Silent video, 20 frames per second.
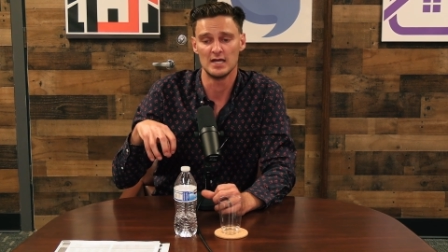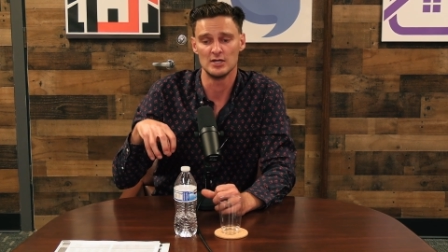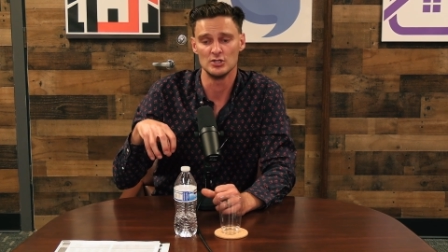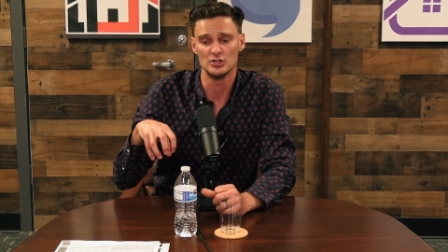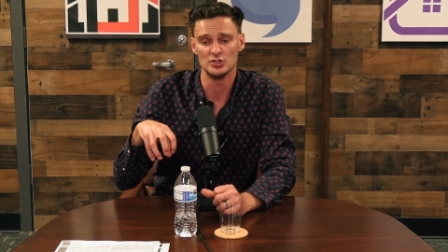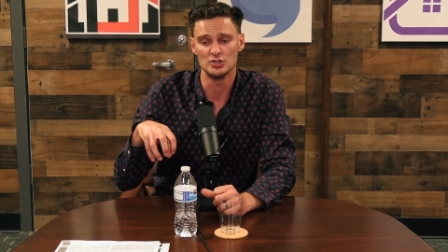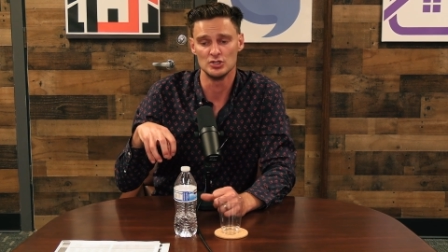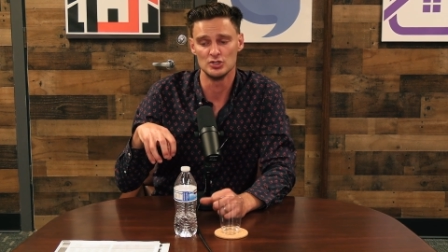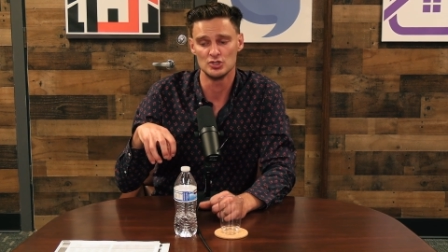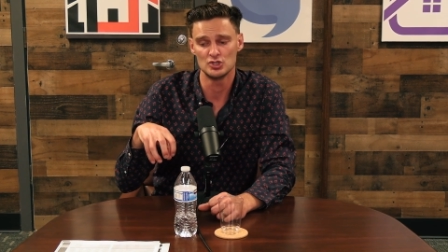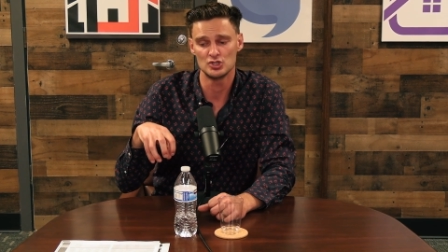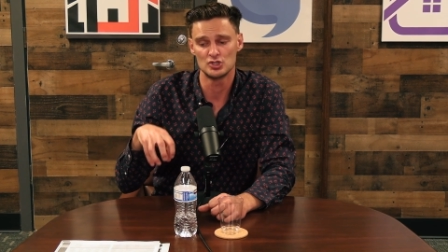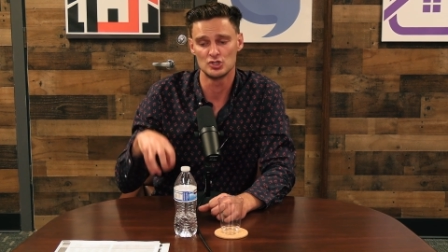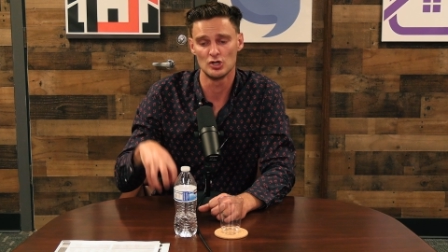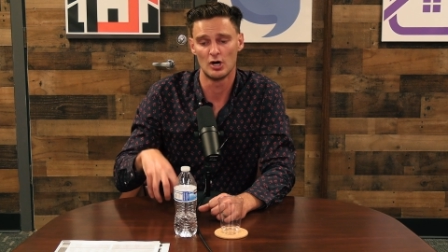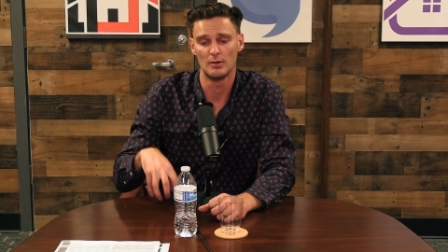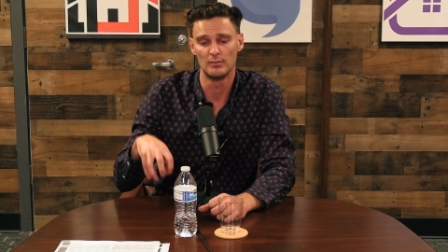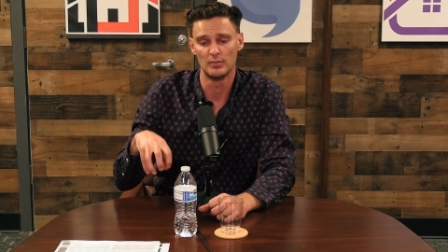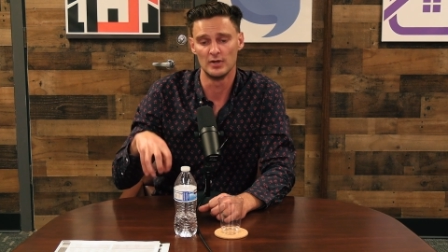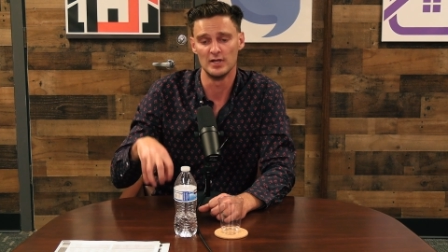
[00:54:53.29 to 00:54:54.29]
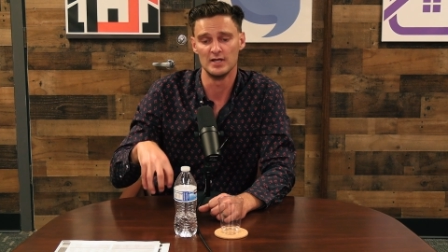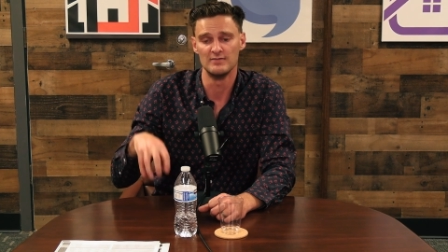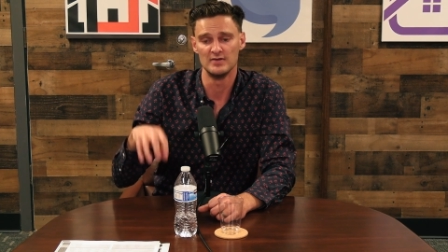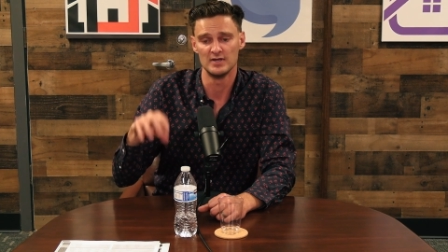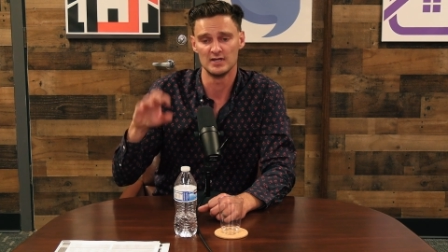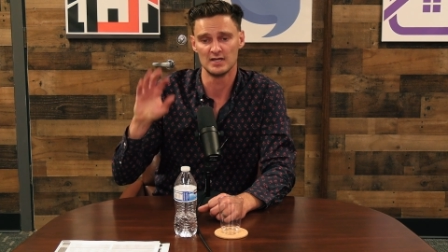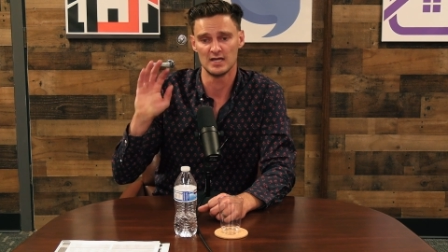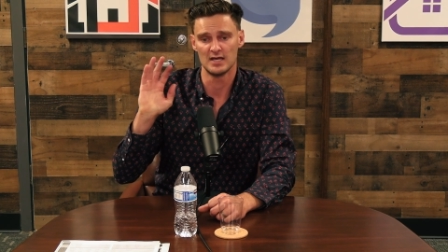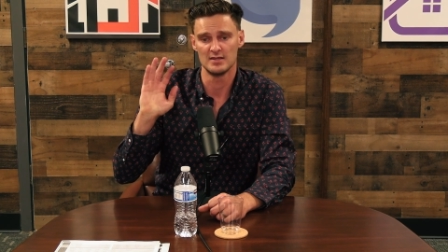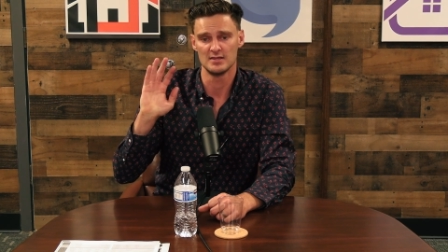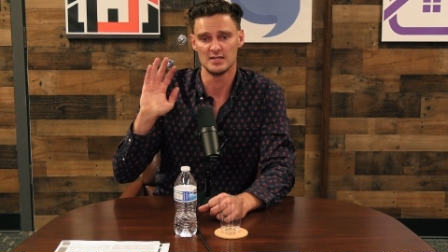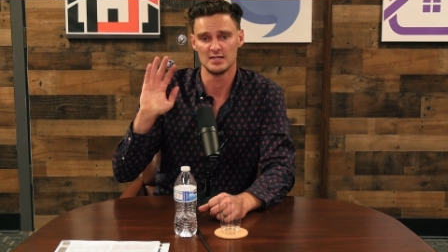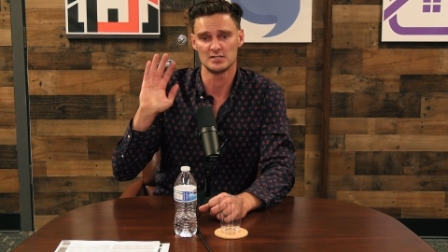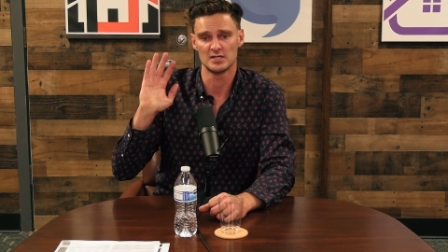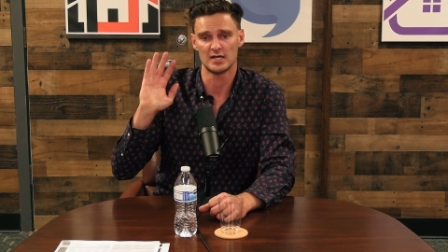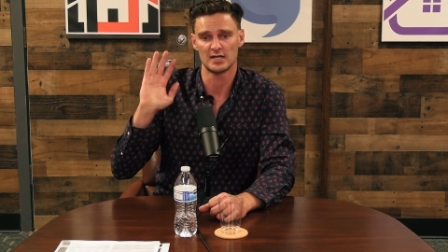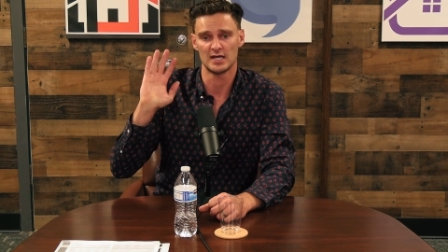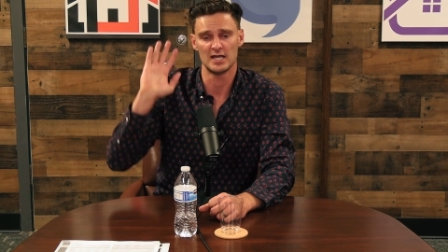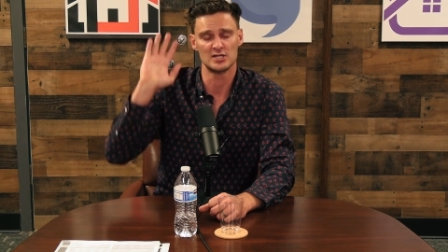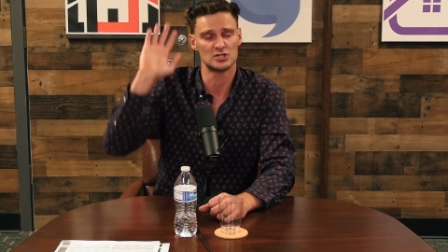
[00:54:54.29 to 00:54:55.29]
in, stop living in
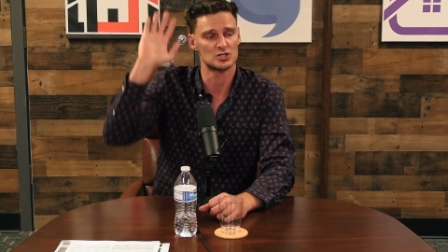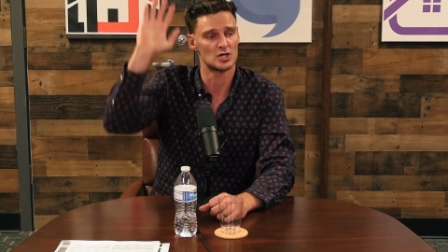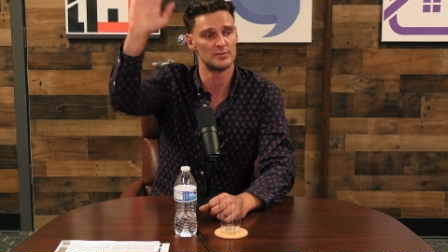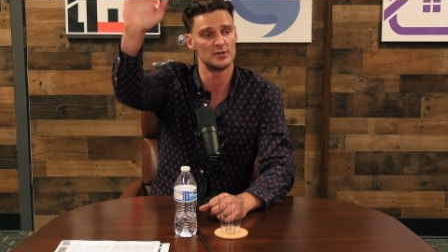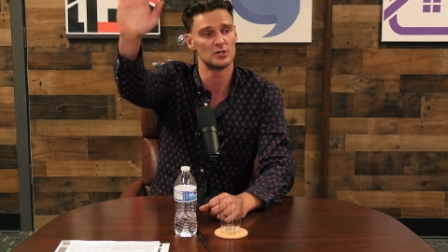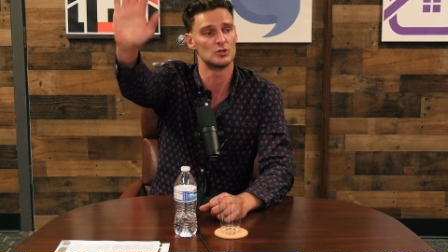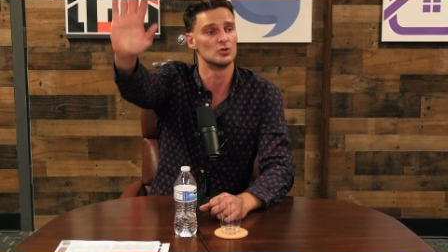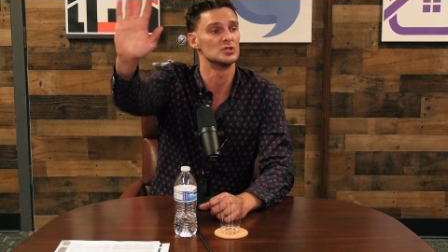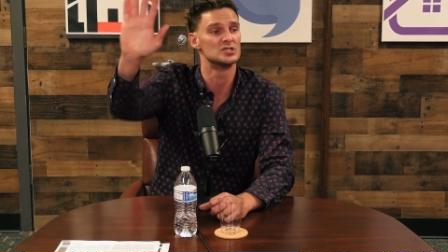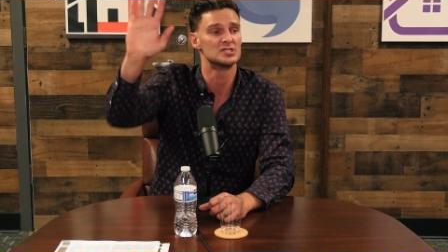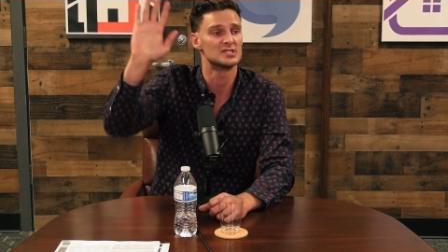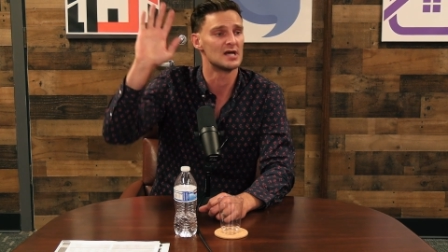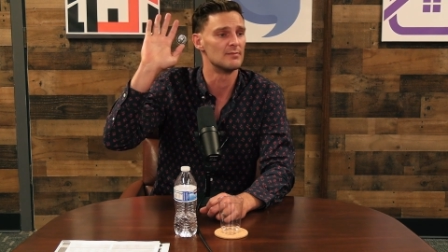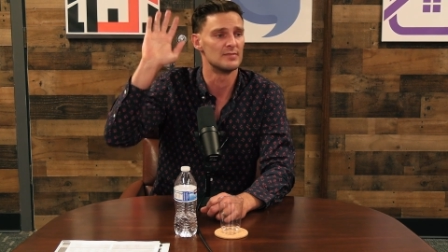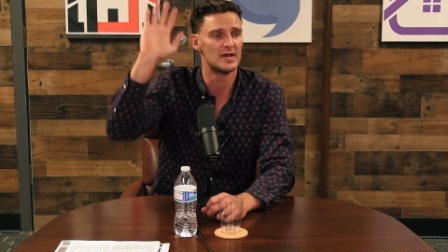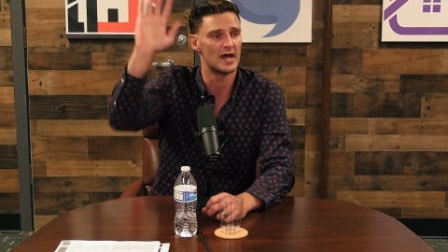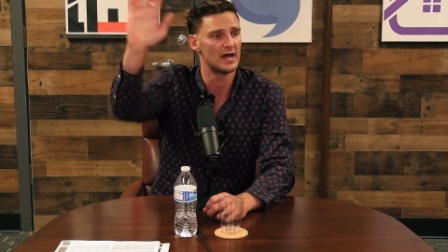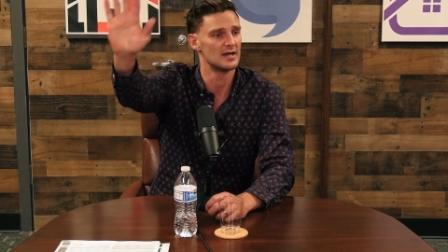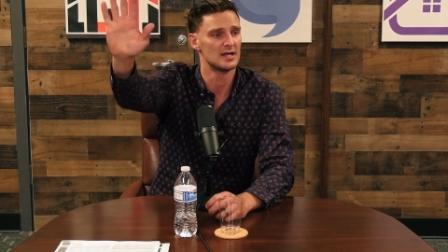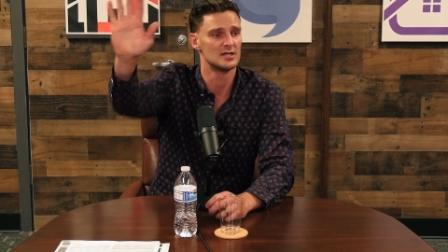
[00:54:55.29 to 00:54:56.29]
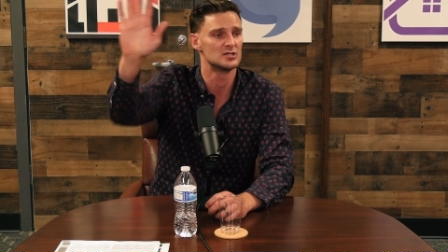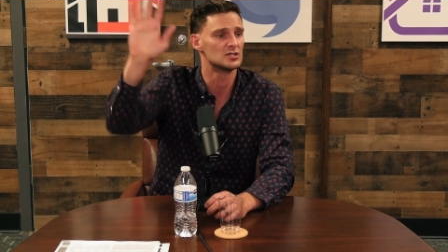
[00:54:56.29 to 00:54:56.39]
this, like, it's going to be good someday.